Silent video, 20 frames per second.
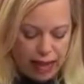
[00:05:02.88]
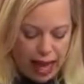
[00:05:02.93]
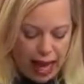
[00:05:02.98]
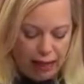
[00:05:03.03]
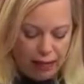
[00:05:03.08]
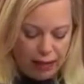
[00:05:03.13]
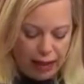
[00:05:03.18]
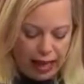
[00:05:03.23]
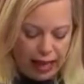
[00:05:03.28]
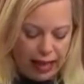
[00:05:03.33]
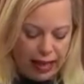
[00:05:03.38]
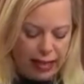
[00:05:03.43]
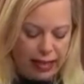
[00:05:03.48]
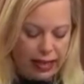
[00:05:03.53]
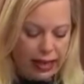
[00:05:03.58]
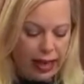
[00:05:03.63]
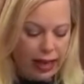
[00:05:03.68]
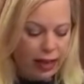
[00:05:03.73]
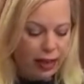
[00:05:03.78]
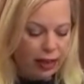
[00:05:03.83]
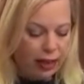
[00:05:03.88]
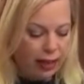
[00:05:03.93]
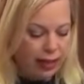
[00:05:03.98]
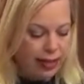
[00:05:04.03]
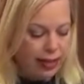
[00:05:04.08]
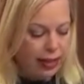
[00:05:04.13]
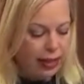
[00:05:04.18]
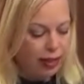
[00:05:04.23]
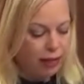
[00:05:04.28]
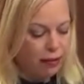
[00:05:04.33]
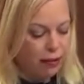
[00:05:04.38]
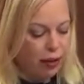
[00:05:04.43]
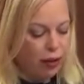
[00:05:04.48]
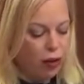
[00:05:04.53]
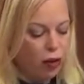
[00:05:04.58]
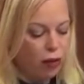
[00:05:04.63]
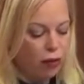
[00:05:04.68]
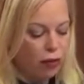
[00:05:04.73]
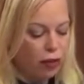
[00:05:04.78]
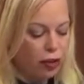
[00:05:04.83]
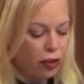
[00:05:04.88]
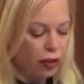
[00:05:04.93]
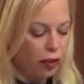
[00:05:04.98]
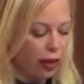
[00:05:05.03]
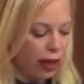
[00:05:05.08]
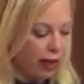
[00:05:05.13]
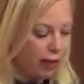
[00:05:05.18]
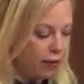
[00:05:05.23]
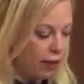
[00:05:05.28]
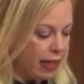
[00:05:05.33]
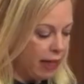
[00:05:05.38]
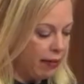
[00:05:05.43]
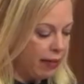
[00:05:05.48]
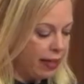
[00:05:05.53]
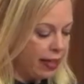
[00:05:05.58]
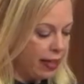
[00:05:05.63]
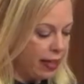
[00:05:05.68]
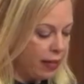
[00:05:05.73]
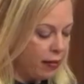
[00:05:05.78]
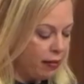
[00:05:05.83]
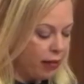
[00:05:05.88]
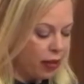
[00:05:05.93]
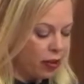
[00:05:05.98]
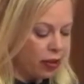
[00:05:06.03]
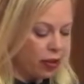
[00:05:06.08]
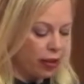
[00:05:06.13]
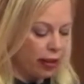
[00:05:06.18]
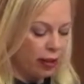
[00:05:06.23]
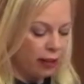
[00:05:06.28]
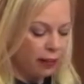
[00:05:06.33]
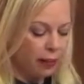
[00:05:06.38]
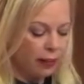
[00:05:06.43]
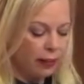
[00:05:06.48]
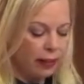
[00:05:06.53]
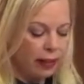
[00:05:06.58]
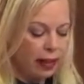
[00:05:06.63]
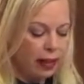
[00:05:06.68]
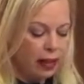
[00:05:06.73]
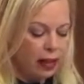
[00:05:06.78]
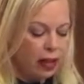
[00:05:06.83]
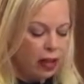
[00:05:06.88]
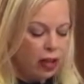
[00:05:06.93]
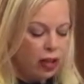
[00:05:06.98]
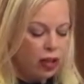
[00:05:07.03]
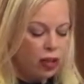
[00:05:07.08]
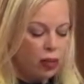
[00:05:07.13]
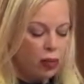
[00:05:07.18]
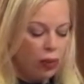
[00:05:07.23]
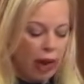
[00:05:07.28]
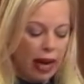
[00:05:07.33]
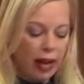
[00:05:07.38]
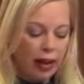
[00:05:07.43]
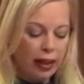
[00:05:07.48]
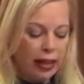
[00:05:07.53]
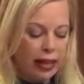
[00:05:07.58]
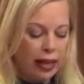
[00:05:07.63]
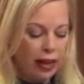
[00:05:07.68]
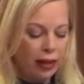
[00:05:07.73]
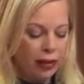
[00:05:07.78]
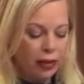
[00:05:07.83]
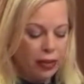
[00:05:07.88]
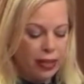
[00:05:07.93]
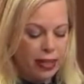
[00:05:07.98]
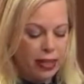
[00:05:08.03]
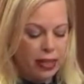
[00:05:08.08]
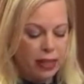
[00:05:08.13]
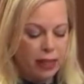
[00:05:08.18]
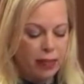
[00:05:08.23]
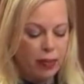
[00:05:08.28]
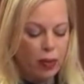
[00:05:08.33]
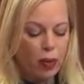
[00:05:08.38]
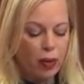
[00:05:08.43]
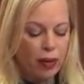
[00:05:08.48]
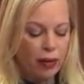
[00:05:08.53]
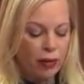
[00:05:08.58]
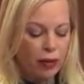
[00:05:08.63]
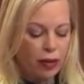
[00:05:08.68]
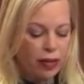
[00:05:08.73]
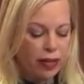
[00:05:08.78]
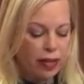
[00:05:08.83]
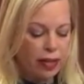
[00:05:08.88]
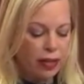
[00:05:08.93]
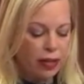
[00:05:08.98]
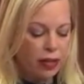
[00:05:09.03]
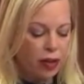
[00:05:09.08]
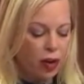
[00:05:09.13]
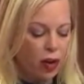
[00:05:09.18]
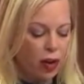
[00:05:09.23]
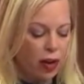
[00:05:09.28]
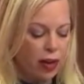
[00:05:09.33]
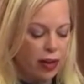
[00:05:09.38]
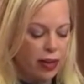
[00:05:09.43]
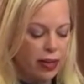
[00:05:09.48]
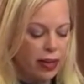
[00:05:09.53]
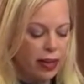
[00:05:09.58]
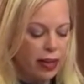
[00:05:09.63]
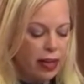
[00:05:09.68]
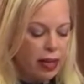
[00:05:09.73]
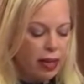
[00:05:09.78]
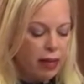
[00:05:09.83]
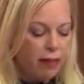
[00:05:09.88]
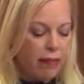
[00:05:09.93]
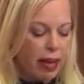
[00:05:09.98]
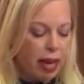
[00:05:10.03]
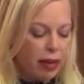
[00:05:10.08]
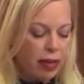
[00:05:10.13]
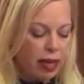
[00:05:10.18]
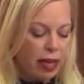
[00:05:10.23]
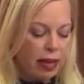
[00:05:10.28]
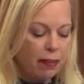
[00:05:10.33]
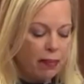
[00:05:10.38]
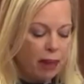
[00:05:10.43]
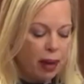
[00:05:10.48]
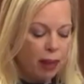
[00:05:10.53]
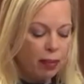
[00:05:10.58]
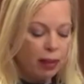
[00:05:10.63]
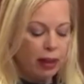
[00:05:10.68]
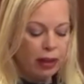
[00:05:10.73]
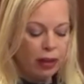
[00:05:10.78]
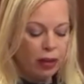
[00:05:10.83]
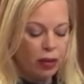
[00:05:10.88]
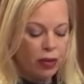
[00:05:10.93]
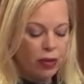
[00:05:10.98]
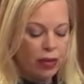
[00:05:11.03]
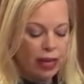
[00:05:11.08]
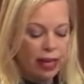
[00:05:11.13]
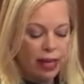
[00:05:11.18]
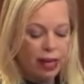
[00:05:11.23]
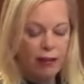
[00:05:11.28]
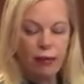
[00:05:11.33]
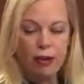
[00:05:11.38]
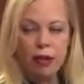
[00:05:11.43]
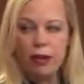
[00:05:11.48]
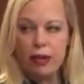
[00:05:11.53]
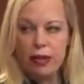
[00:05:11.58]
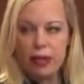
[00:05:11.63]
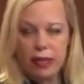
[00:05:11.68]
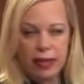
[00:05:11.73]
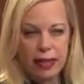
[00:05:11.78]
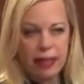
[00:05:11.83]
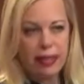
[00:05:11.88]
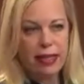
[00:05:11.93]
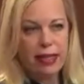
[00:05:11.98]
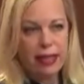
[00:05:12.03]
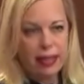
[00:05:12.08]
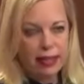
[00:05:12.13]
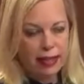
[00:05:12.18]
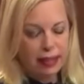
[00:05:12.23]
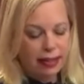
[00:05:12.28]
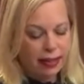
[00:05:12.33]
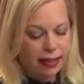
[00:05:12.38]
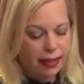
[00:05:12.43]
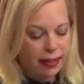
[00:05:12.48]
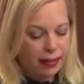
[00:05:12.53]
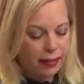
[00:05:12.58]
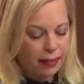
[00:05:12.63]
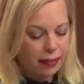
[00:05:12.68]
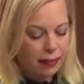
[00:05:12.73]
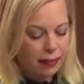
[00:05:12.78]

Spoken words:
advocated tirelessly for the overturning of David's conviction. She rallied others in support of her son's cause, mounting a public crusade for her son's innocence.